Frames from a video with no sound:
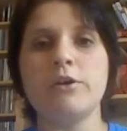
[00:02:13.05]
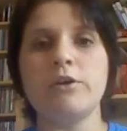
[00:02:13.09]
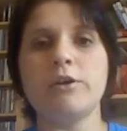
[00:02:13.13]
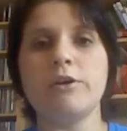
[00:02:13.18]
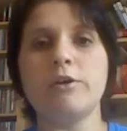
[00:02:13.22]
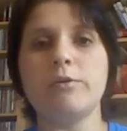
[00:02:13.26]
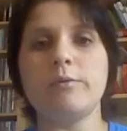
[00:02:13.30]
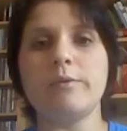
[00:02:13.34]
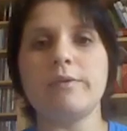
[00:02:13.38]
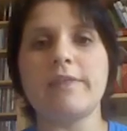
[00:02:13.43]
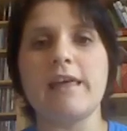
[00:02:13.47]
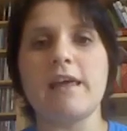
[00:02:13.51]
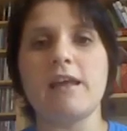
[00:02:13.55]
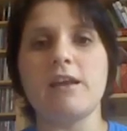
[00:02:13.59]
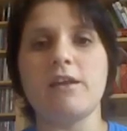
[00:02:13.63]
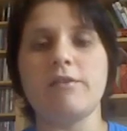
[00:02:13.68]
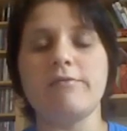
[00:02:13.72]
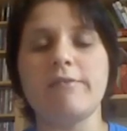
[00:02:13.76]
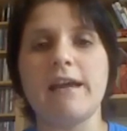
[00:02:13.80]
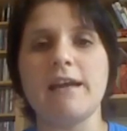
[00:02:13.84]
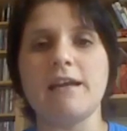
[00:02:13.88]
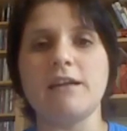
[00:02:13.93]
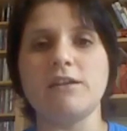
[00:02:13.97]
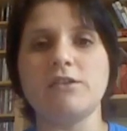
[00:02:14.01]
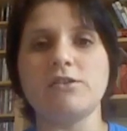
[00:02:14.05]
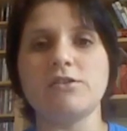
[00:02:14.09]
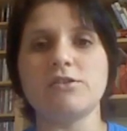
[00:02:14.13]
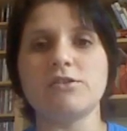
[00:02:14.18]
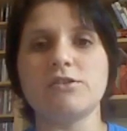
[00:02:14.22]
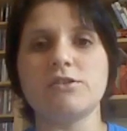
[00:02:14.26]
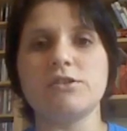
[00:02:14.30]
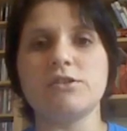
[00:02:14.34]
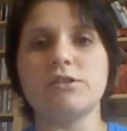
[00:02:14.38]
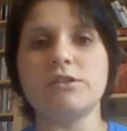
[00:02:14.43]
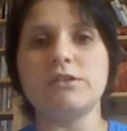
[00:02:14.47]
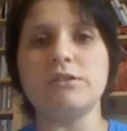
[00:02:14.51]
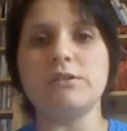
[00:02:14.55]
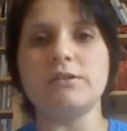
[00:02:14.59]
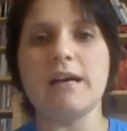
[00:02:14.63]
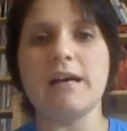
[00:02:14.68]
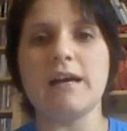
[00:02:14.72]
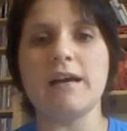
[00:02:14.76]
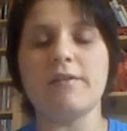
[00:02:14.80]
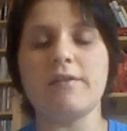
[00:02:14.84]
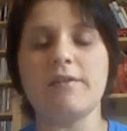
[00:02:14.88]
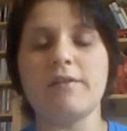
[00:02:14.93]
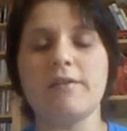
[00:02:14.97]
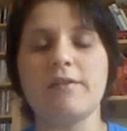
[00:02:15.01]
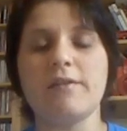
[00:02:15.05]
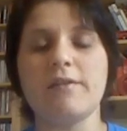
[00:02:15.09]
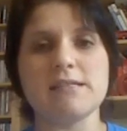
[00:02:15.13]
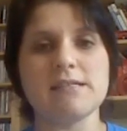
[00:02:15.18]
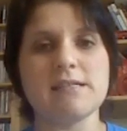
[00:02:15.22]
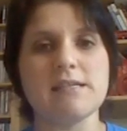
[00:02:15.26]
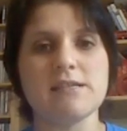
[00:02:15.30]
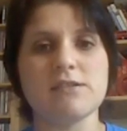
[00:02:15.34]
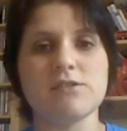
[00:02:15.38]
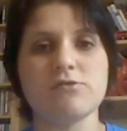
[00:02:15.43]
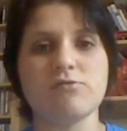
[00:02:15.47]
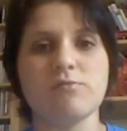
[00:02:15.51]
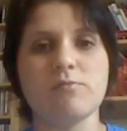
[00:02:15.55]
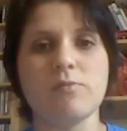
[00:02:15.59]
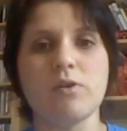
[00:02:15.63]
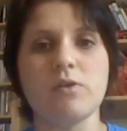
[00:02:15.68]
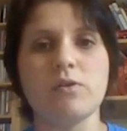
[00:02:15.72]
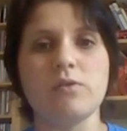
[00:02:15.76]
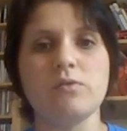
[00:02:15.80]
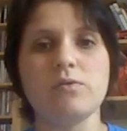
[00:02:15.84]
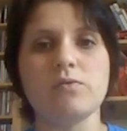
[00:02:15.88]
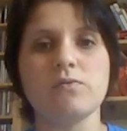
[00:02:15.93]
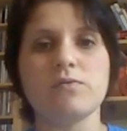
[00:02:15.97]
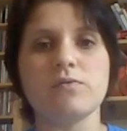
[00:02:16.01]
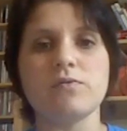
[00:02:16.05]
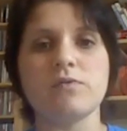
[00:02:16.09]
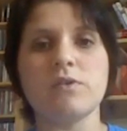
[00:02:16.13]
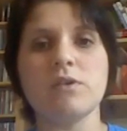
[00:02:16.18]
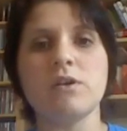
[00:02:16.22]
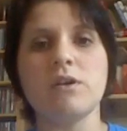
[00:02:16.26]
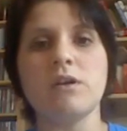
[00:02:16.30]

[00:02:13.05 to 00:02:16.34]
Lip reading: who would then arrange to have that cyst removed.